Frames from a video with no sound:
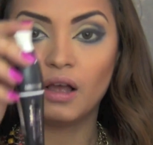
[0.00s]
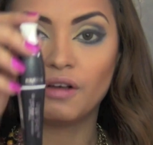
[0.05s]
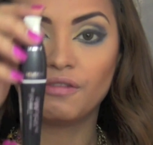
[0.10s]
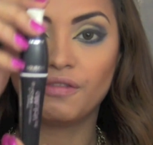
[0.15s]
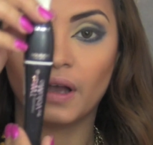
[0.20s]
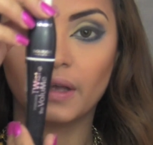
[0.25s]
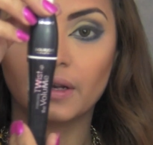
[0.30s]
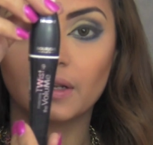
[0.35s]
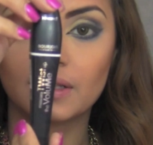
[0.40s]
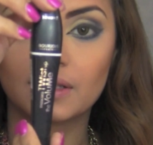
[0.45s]

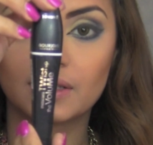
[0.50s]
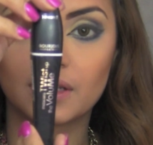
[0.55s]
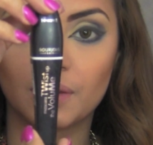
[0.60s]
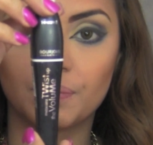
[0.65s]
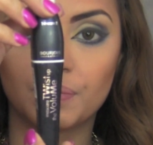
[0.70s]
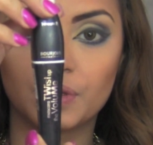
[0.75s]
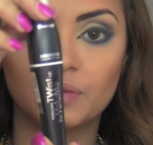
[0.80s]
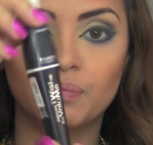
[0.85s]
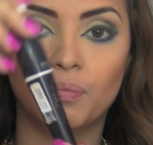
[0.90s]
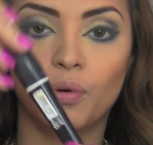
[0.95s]
Final
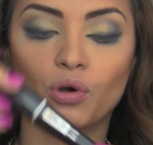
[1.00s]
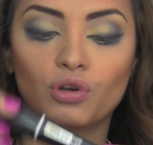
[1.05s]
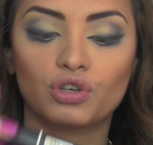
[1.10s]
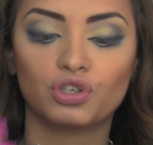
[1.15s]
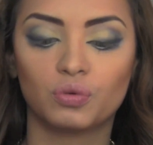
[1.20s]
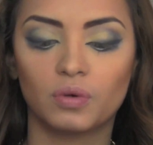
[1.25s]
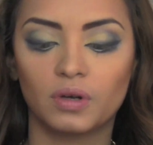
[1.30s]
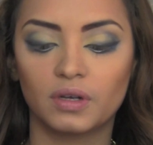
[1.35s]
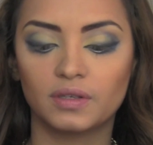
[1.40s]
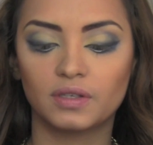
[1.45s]
step is
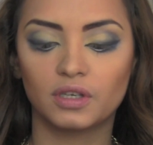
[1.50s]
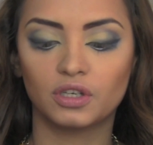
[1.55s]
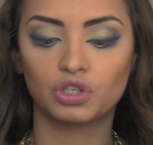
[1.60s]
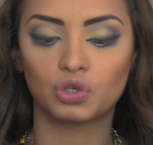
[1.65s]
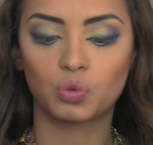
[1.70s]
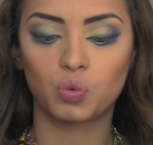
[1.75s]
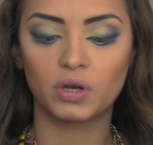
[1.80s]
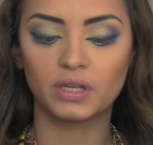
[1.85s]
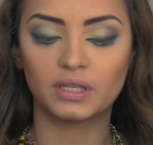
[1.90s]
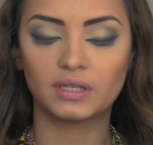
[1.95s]
Bonjour's
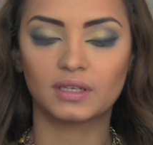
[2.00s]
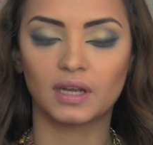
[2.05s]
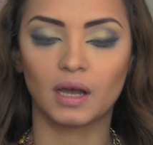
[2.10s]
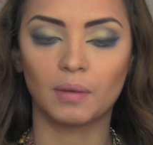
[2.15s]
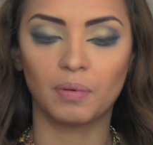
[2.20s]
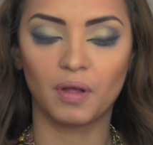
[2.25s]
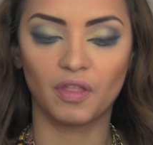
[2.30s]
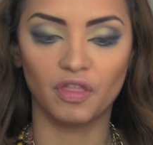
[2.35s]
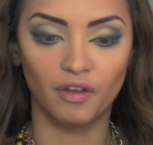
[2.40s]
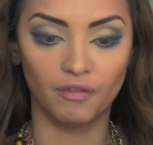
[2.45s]
Twist
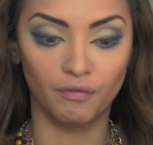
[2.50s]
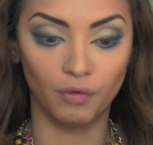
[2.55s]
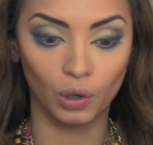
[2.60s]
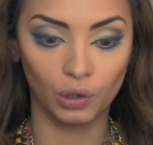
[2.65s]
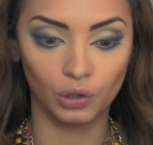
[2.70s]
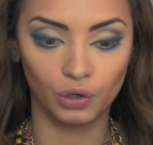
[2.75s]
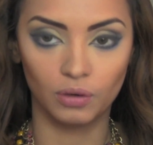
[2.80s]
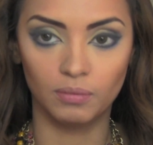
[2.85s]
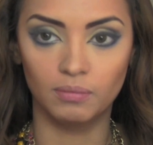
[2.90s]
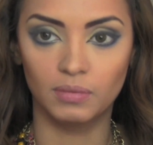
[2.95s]
Up the
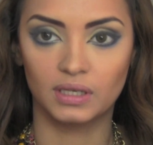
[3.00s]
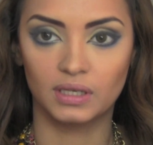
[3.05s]
Volume